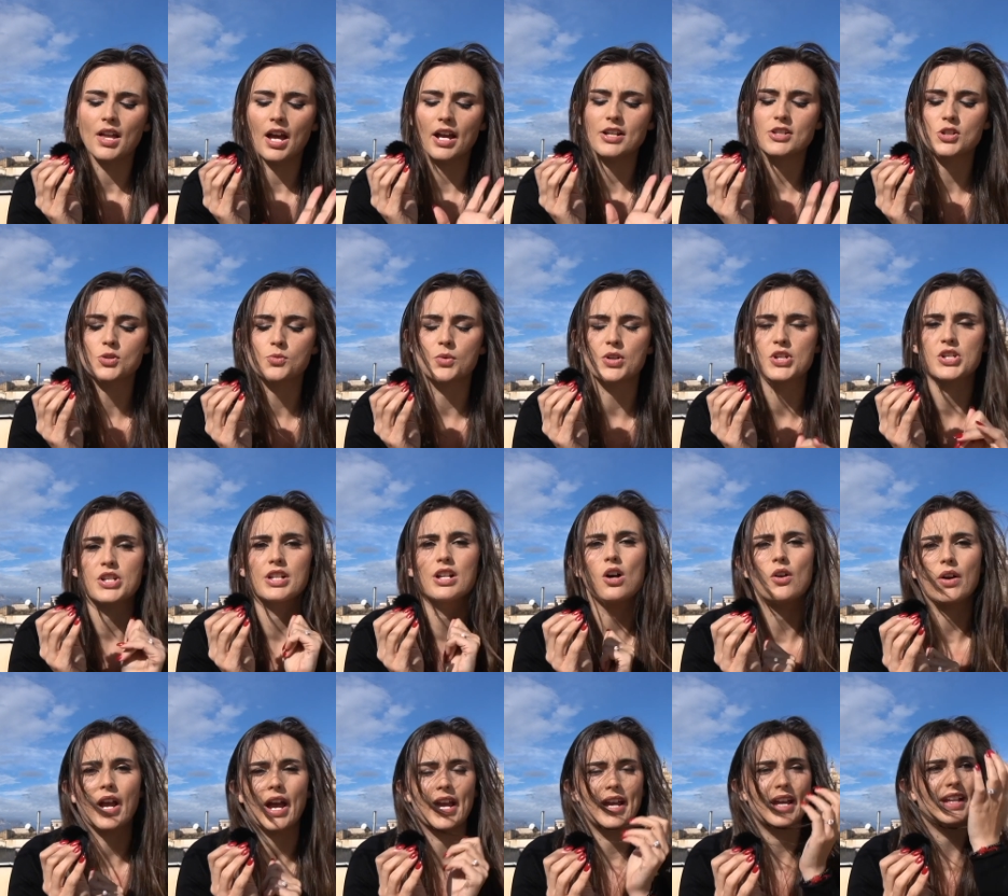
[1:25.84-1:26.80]
squish it.
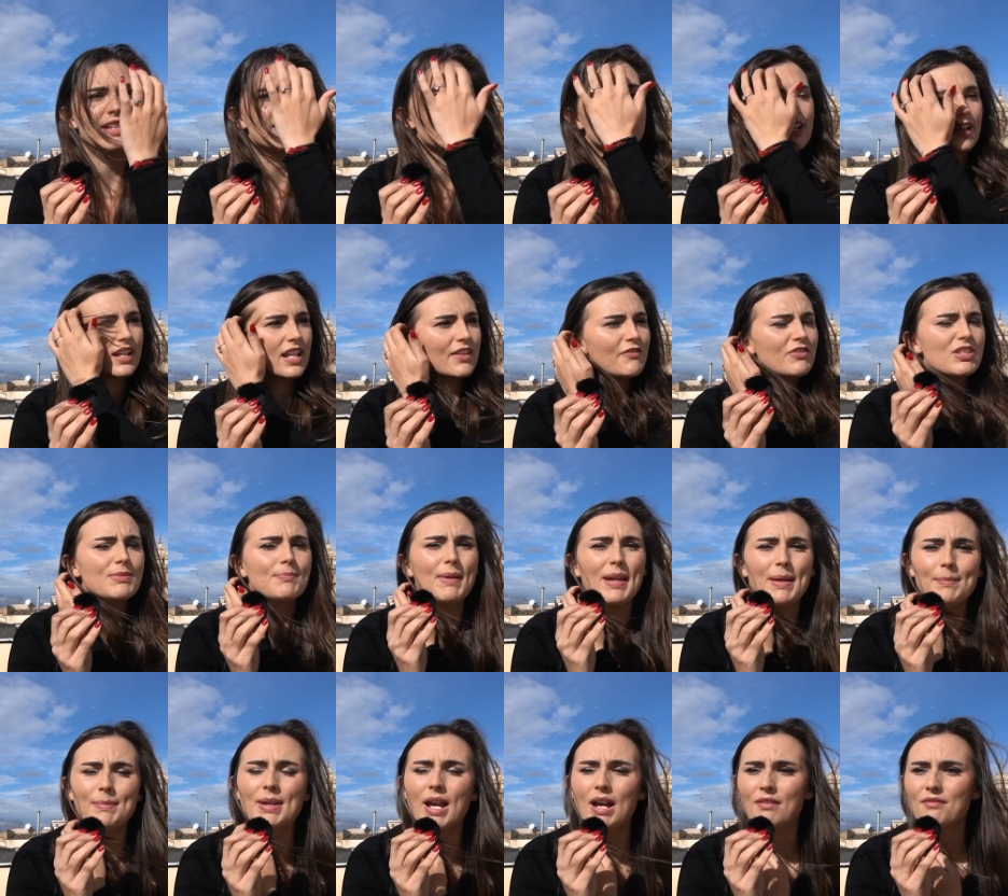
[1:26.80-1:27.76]
Okay, it's done. If it's a
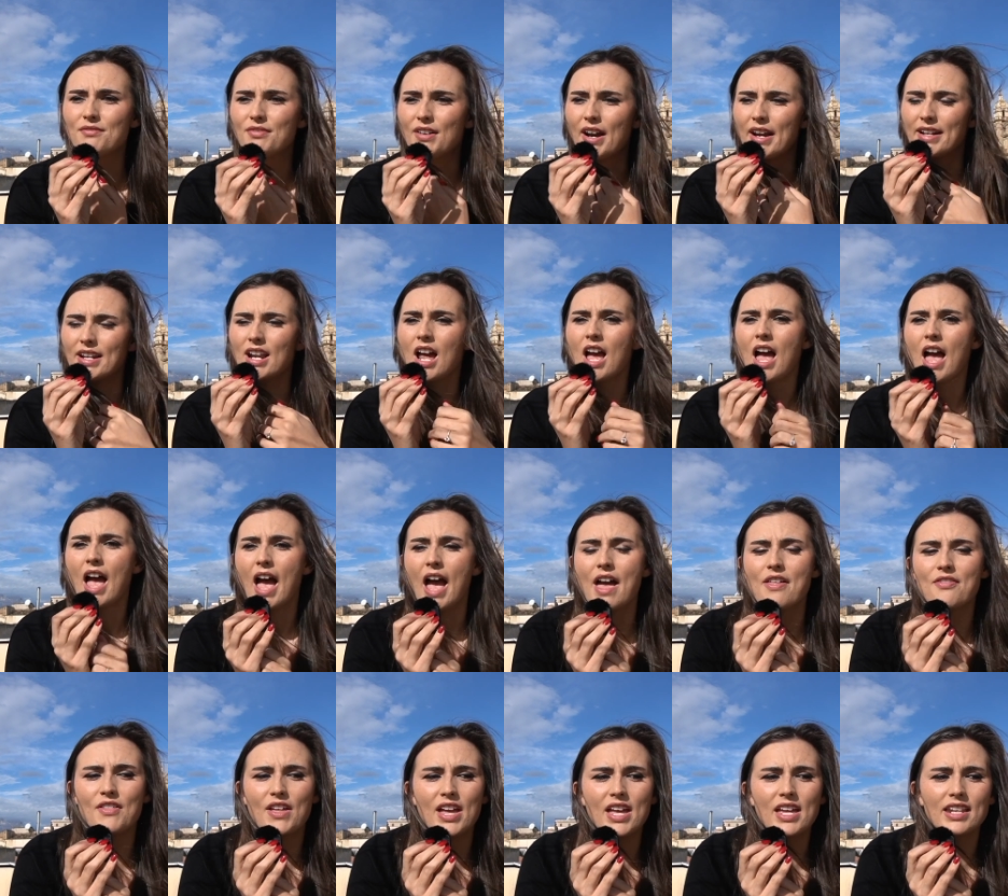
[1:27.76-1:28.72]
baby, I'm fine.
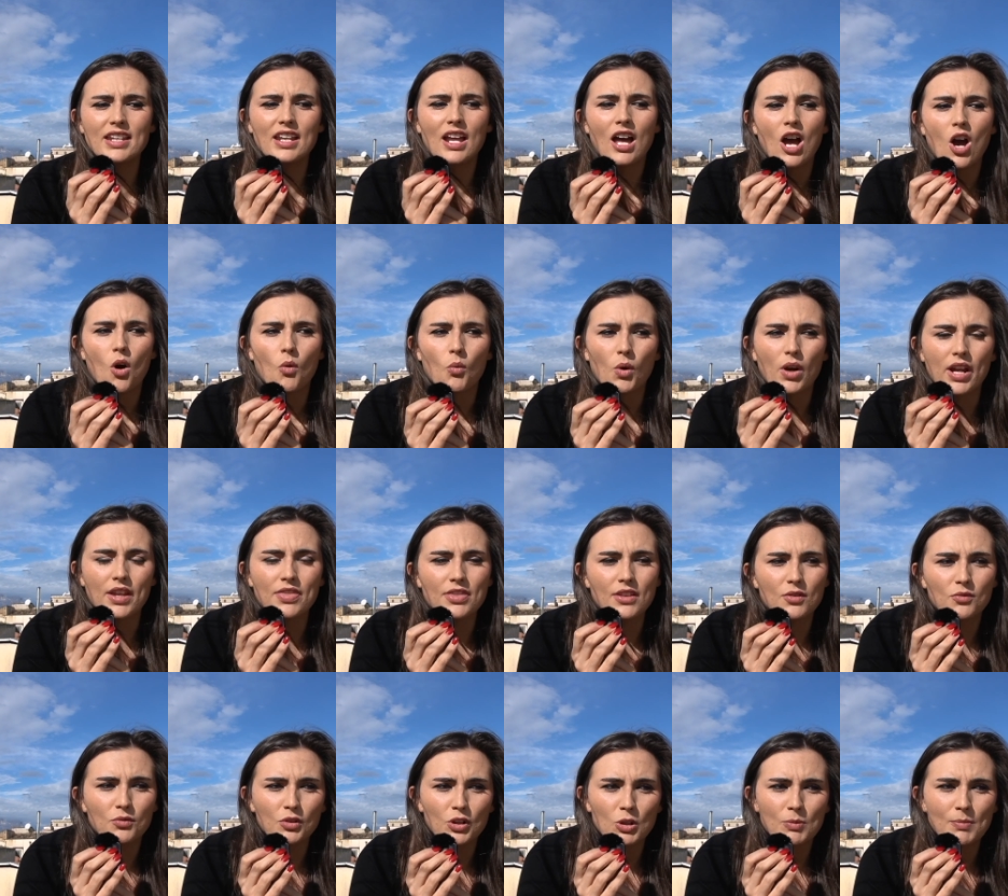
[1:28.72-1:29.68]
And then we're in
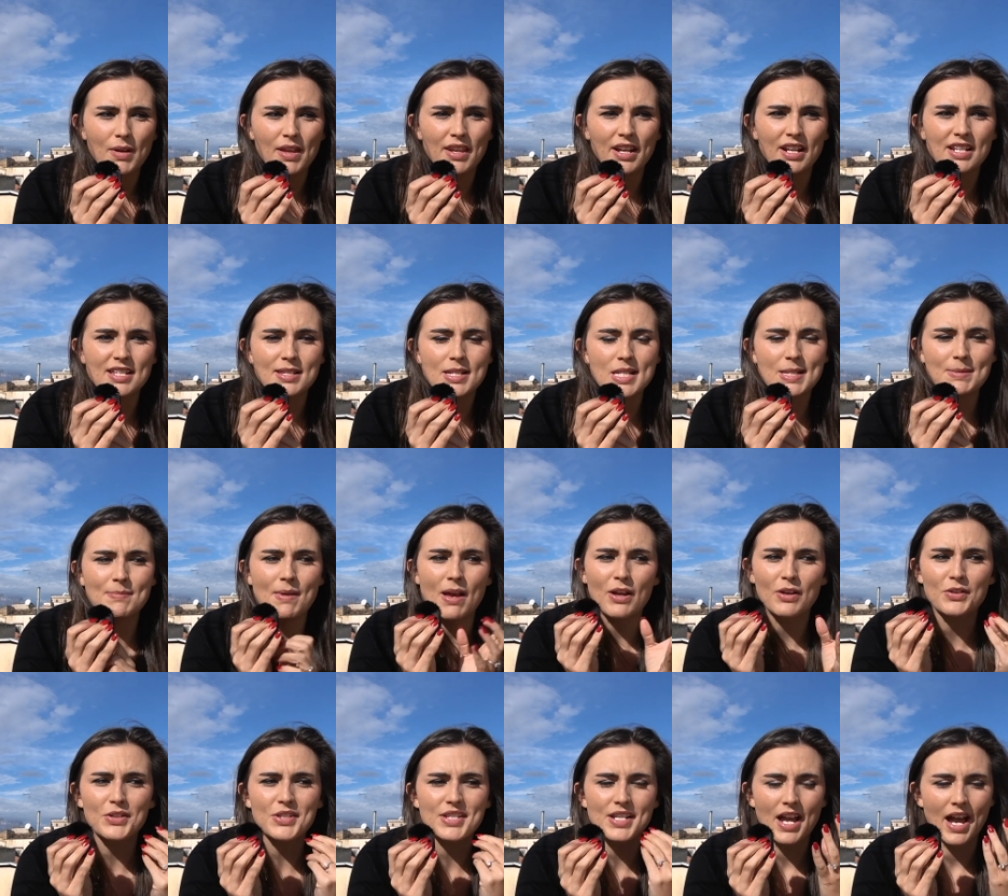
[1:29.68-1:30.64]
the room and it
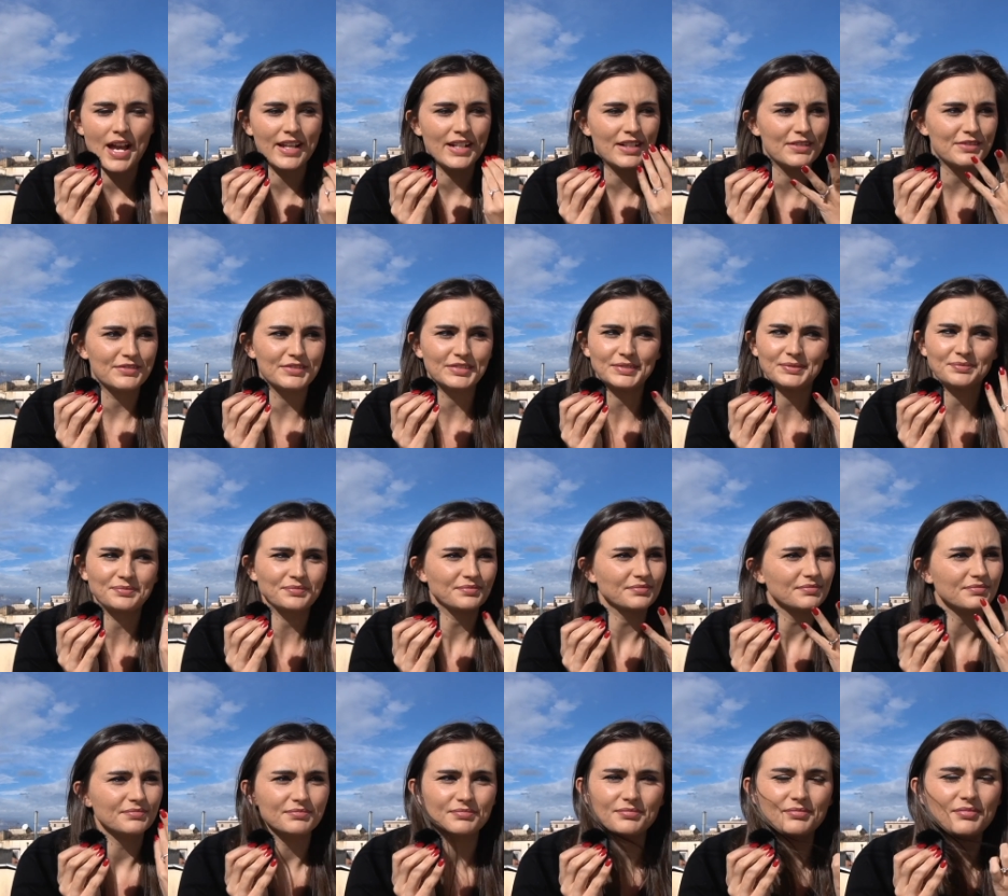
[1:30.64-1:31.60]
smells kind of,
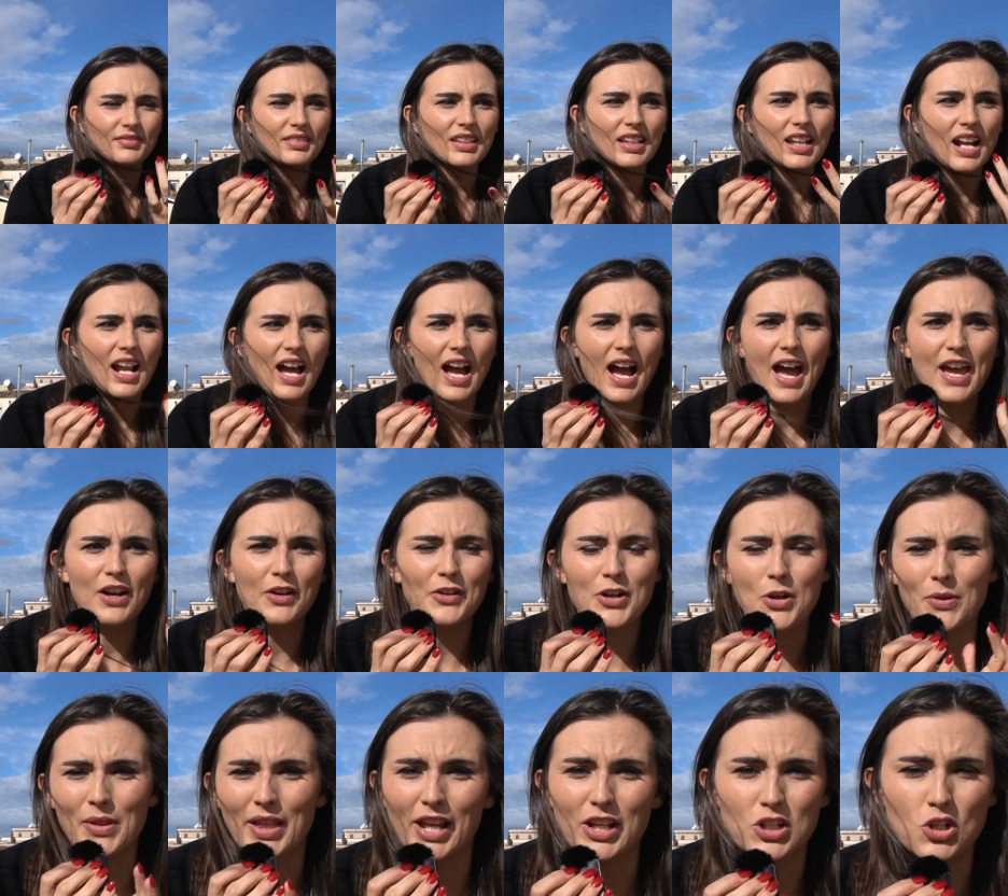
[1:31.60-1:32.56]
I don't
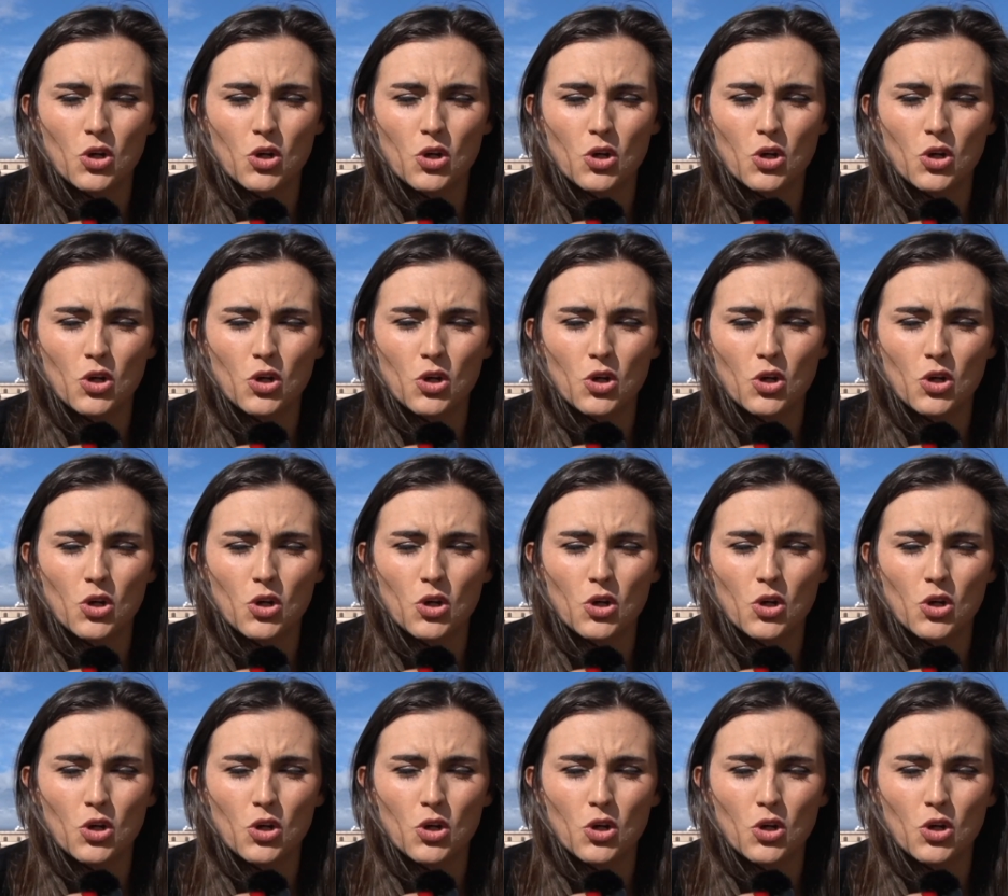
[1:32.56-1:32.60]
know, like a